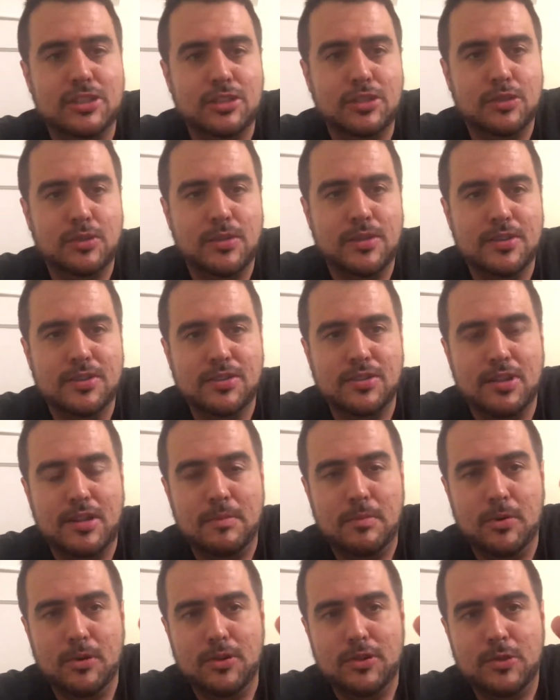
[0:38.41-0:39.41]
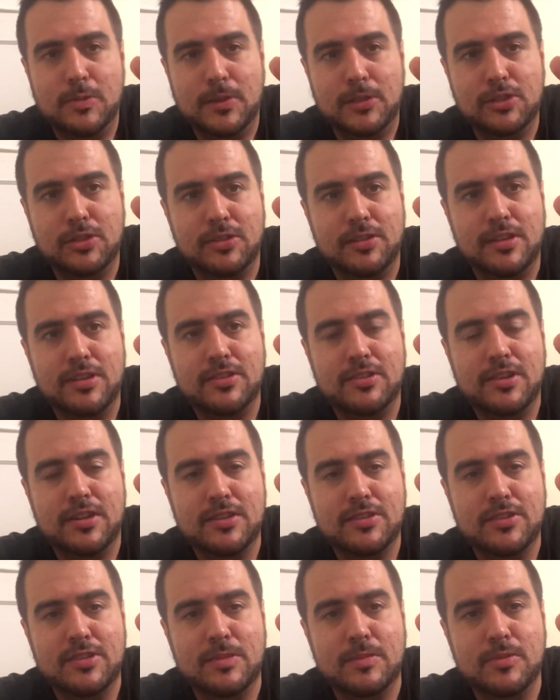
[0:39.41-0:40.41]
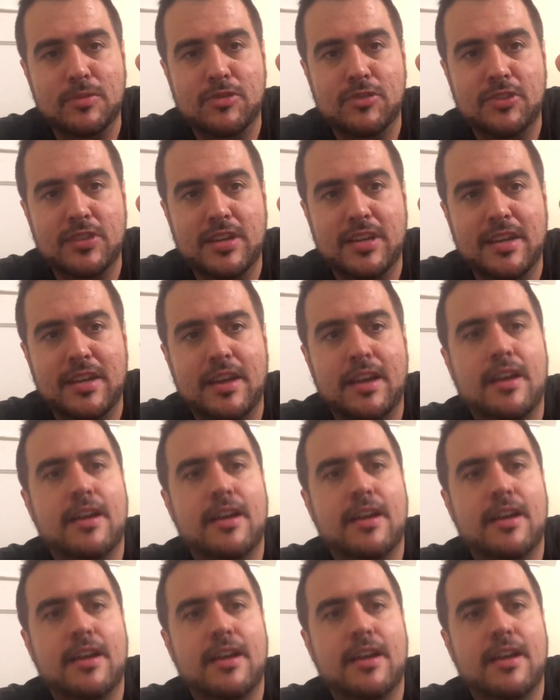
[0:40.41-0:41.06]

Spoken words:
enjoy this a lot more, especially on a nice hot summer's day.